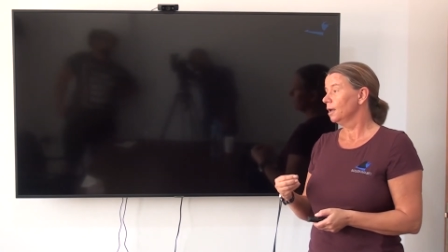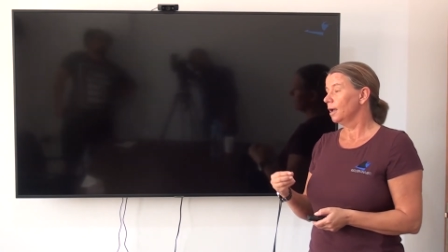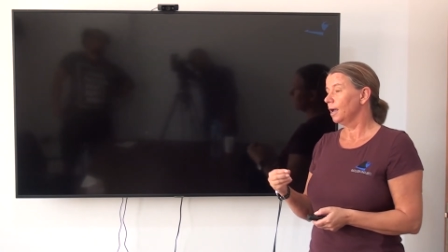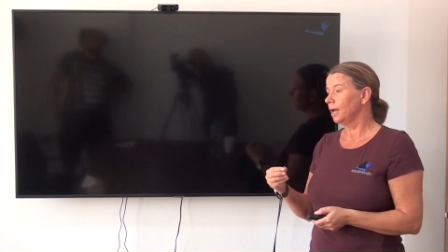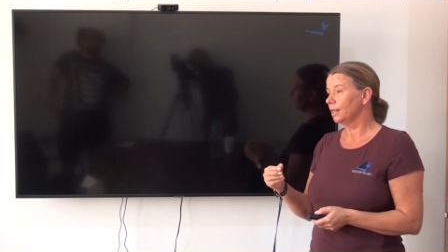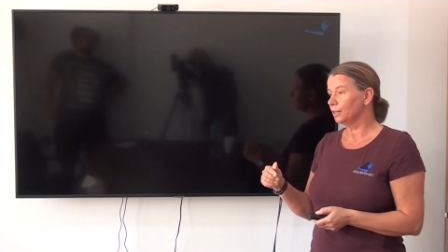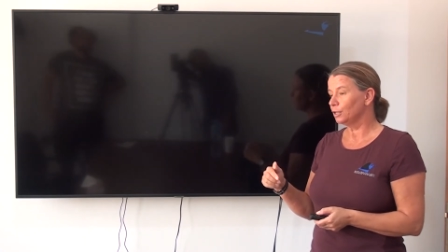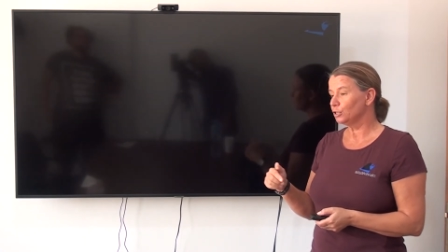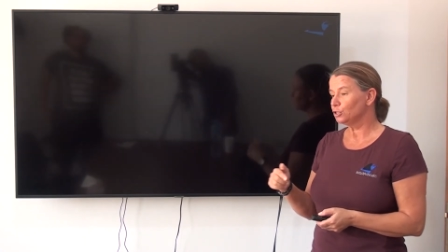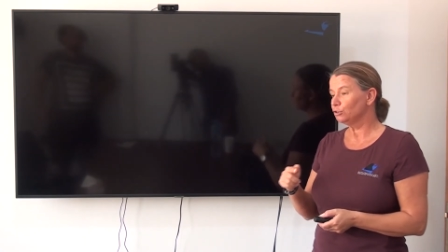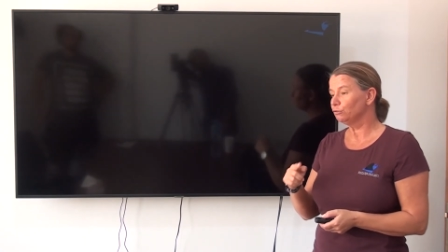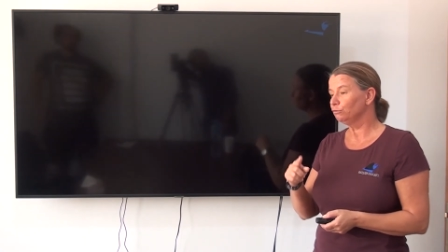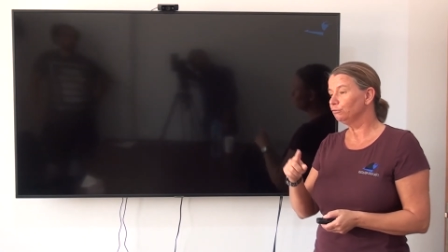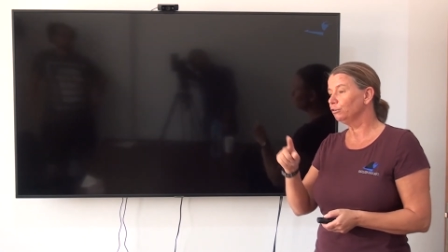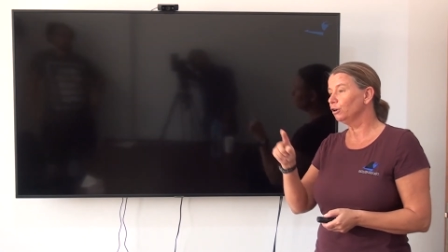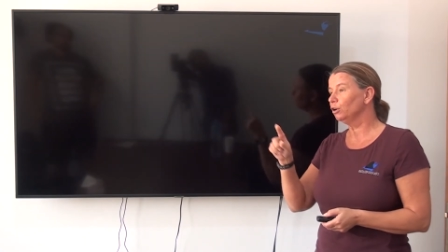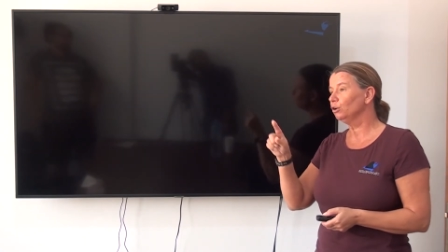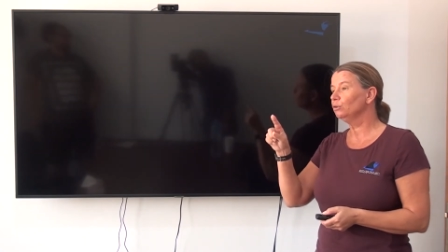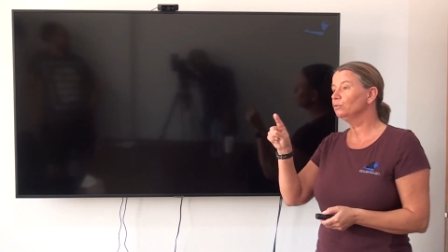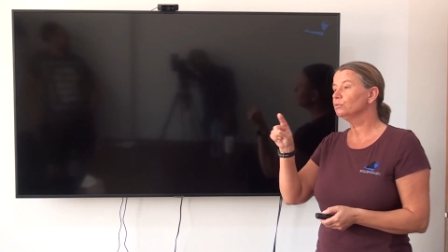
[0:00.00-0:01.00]
and then she
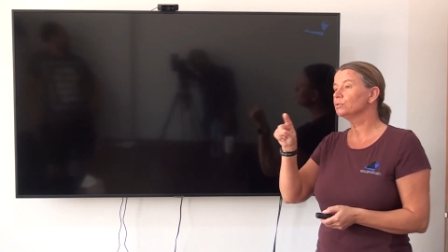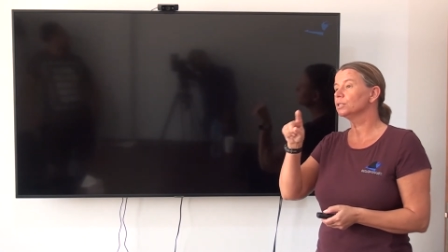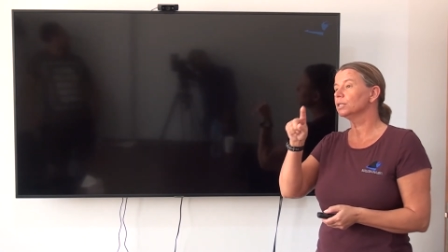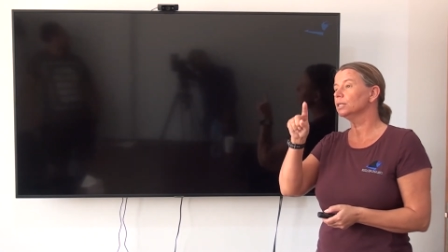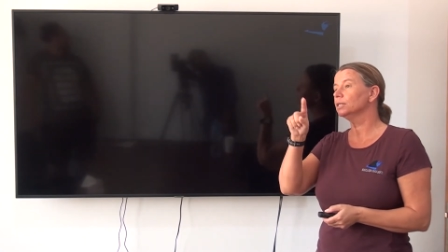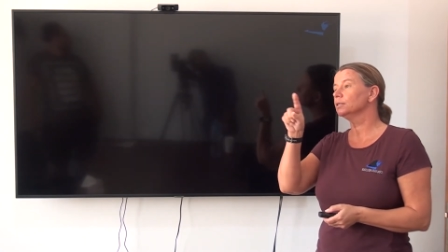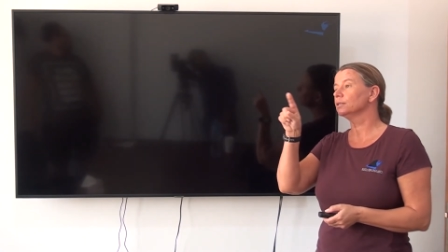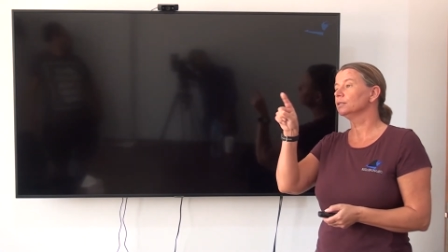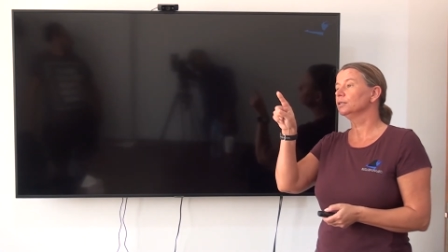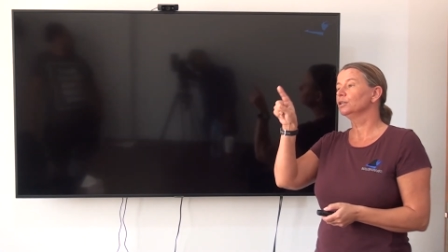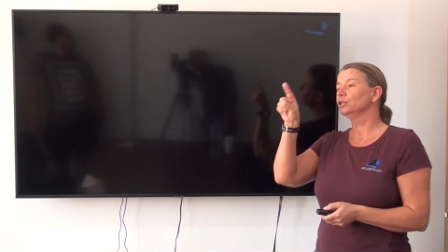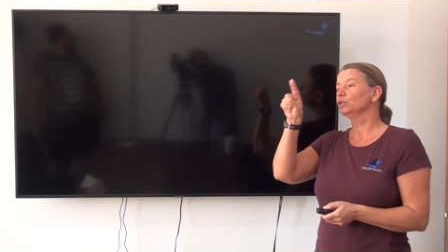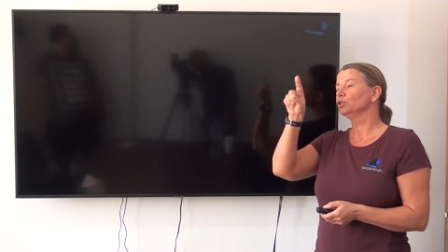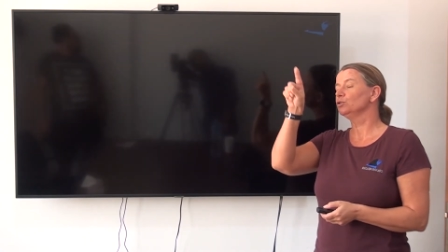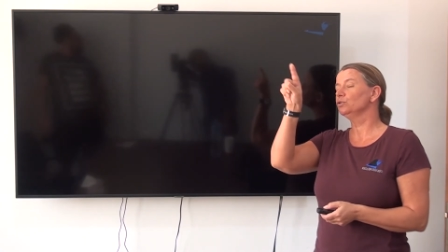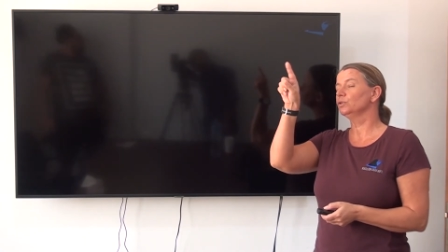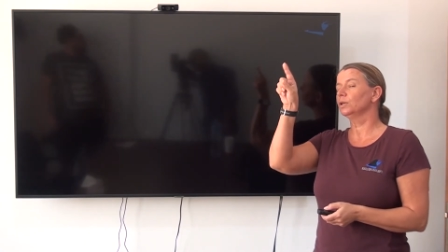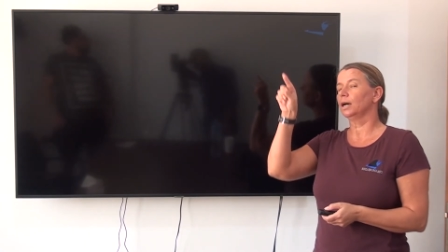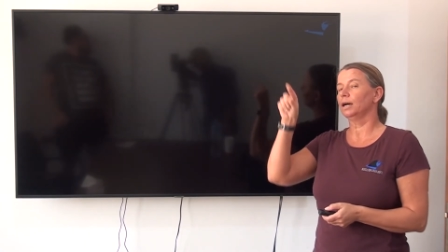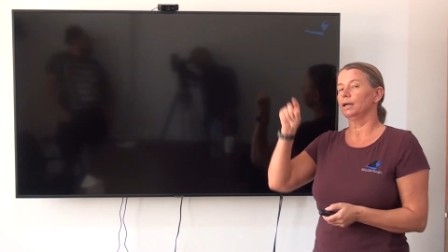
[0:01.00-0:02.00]
follows it
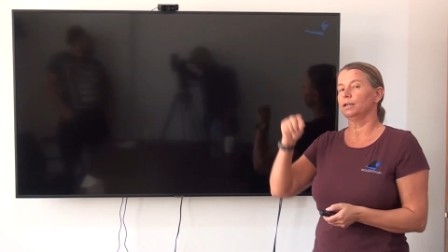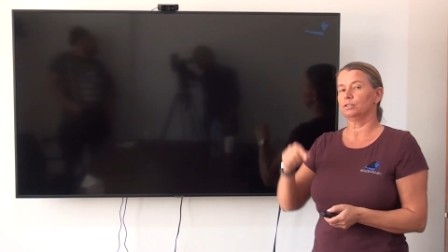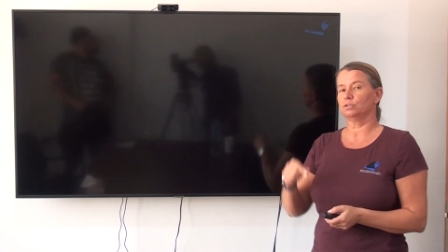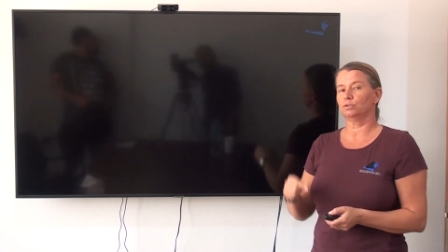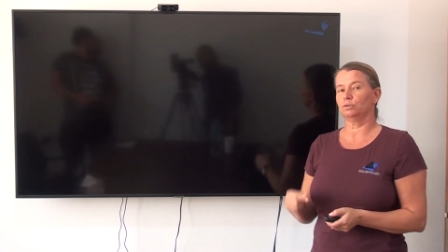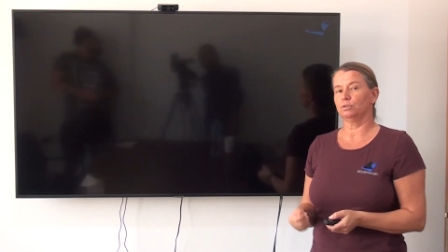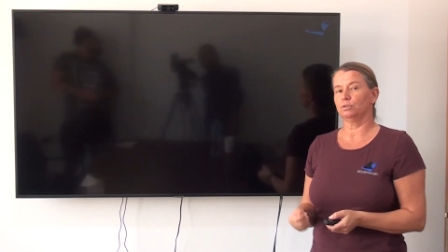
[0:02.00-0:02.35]
to the highest